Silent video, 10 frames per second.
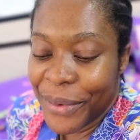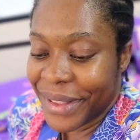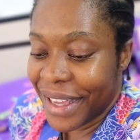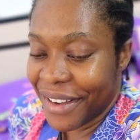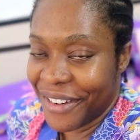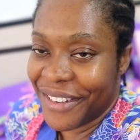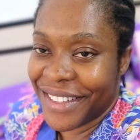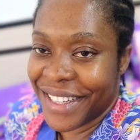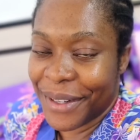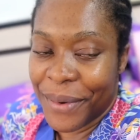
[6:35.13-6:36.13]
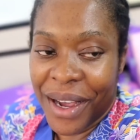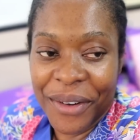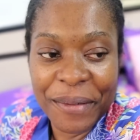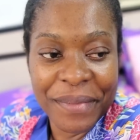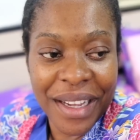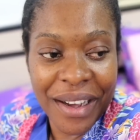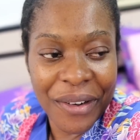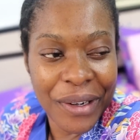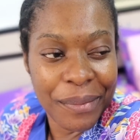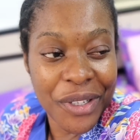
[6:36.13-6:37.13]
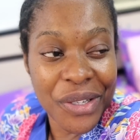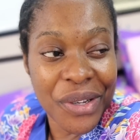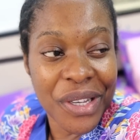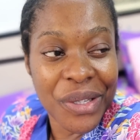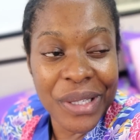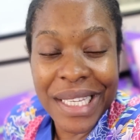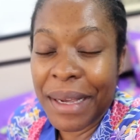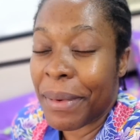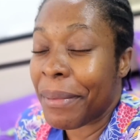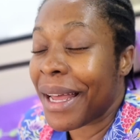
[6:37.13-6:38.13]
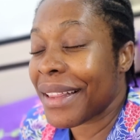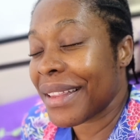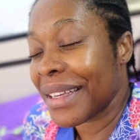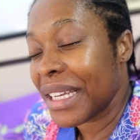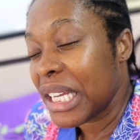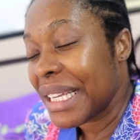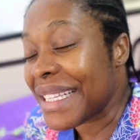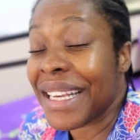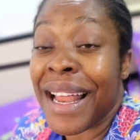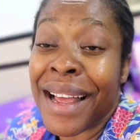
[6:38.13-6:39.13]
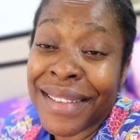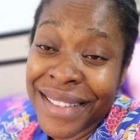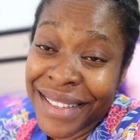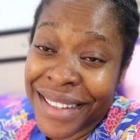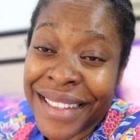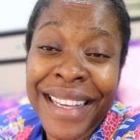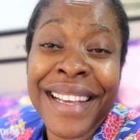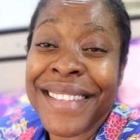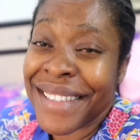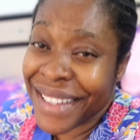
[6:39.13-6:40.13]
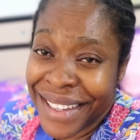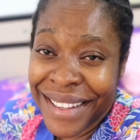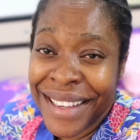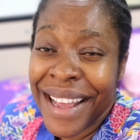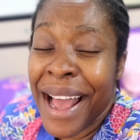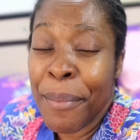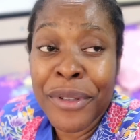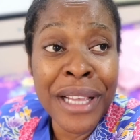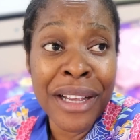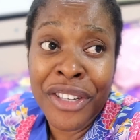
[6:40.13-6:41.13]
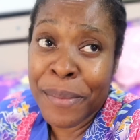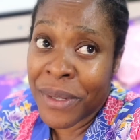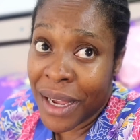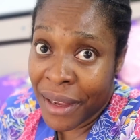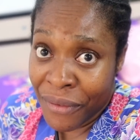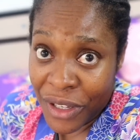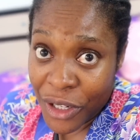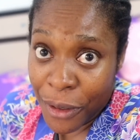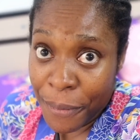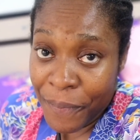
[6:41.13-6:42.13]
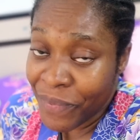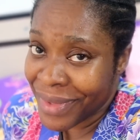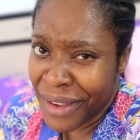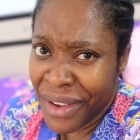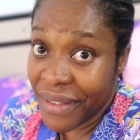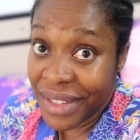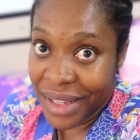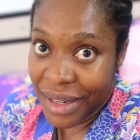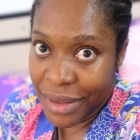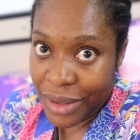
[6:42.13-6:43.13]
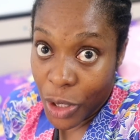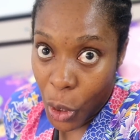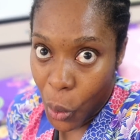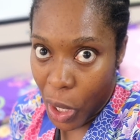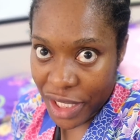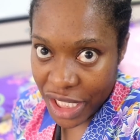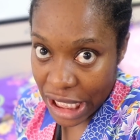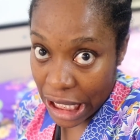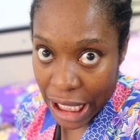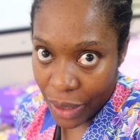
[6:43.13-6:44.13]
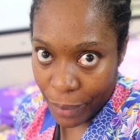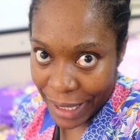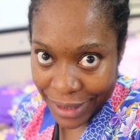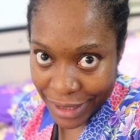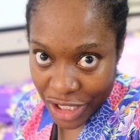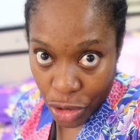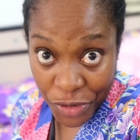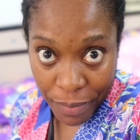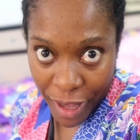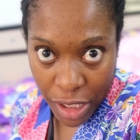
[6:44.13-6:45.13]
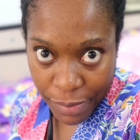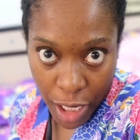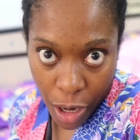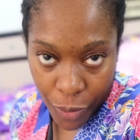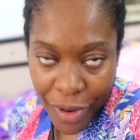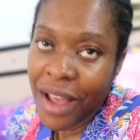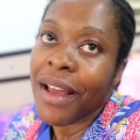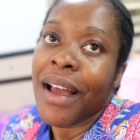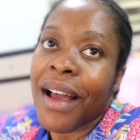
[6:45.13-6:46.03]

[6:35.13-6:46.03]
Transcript: But we thank God. We are home now. I'm just going to take my bath, chillax in the AC. I put out, I just put out a video. If you haven't seen it, go watch. The link will be in the description box below.